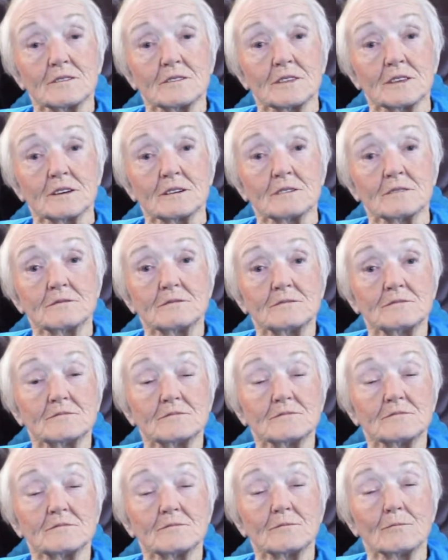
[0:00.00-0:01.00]
the
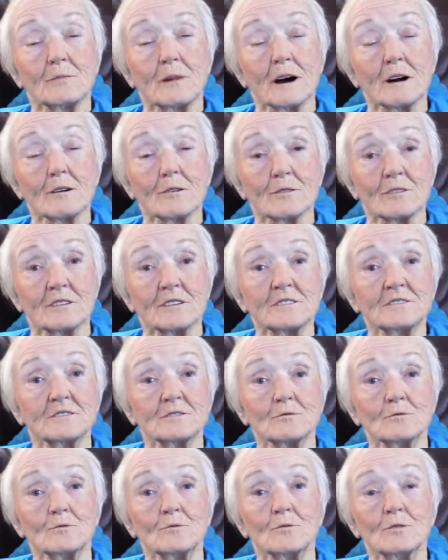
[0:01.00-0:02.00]
mountain
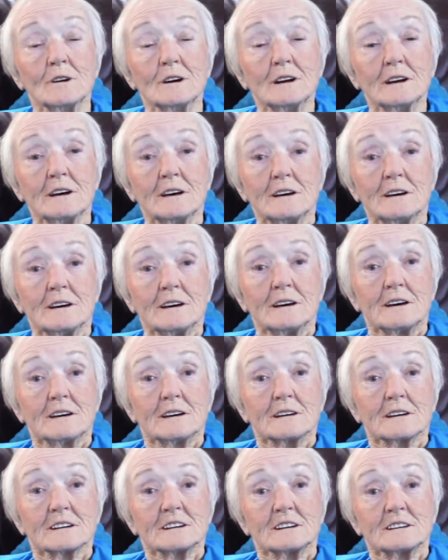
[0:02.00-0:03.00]
to
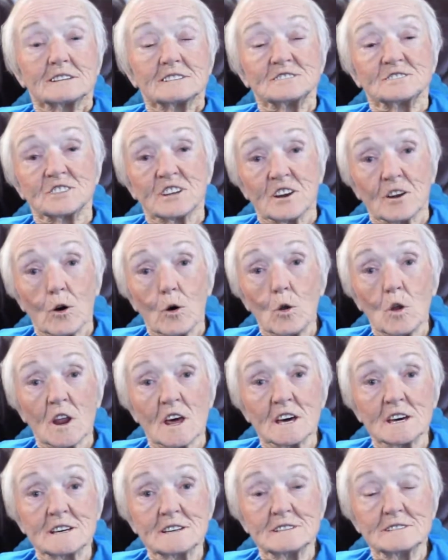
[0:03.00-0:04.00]

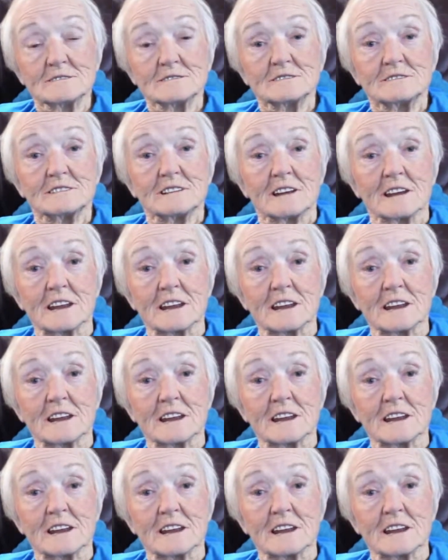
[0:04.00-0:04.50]
Genola, a